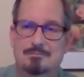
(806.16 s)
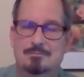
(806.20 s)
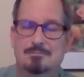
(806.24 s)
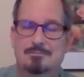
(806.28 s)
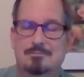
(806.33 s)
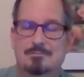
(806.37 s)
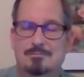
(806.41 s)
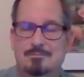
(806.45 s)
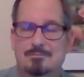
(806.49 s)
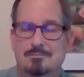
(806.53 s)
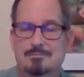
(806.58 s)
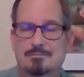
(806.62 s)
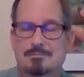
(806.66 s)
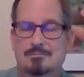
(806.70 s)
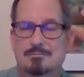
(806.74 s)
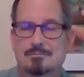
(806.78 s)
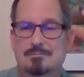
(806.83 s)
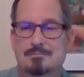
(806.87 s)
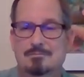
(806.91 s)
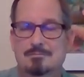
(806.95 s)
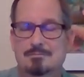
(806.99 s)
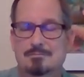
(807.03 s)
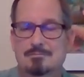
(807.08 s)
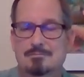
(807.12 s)

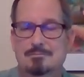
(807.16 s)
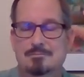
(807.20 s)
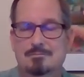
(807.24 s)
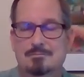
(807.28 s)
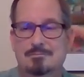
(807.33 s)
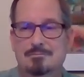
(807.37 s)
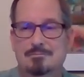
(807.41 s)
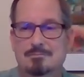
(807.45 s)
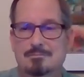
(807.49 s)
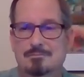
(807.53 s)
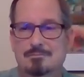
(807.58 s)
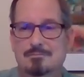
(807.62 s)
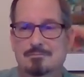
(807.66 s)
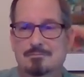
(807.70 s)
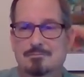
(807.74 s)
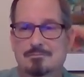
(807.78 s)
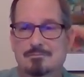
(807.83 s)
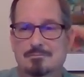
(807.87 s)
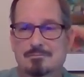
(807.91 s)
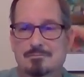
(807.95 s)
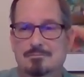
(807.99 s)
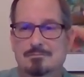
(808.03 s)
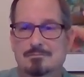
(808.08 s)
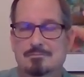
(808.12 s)

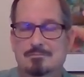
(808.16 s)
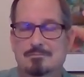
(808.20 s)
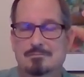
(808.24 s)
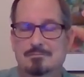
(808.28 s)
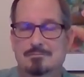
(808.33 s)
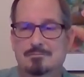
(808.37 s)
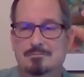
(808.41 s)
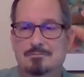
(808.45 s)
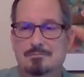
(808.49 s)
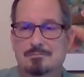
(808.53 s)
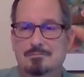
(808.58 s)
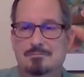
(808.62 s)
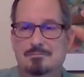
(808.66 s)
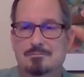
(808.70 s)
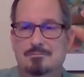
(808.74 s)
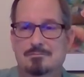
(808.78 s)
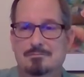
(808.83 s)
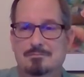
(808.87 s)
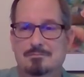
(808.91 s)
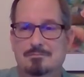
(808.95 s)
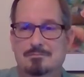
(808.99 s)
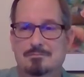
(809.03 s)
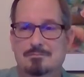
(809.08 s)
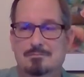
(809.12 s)

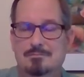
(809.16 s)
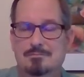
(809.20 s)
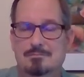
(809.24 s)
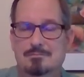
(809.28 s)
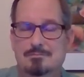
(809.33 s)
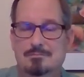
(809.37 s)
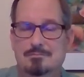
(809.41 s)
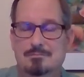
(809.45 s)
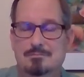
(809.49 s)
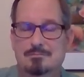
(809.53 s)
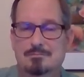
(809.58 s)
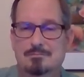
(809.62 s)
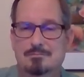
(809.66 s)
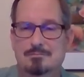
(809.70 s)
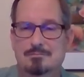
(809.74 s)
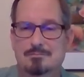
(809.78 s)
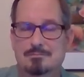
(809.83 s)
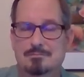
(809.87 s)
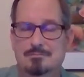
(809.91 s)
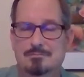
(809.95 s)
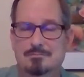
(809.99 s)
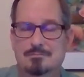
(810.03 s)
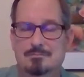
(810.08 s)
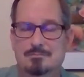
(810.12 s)

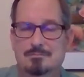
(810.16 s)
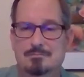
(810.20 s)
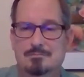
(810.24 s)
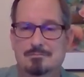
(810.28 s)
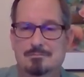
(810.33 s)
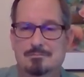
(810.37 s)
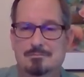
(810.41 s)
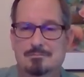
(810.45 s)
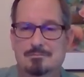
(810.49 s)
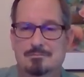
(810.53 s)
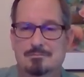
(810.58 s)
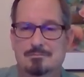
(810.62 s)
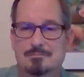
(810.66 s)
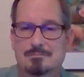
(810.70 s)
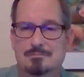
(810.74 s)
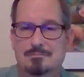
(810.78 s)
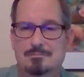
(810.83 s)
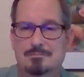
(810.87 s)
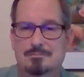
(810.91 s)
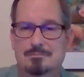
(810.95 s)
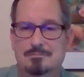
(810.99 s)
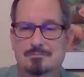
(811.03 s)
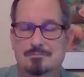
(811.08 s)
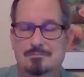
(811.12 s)

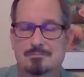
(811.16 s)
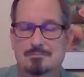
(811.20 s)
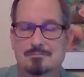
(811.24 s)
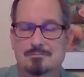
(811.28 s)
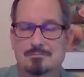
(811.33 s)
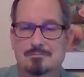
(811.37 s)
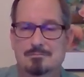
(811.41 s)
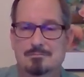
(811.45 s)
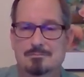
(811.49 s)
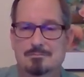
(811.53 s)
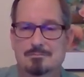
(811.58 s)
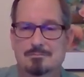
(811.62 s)
[no speech]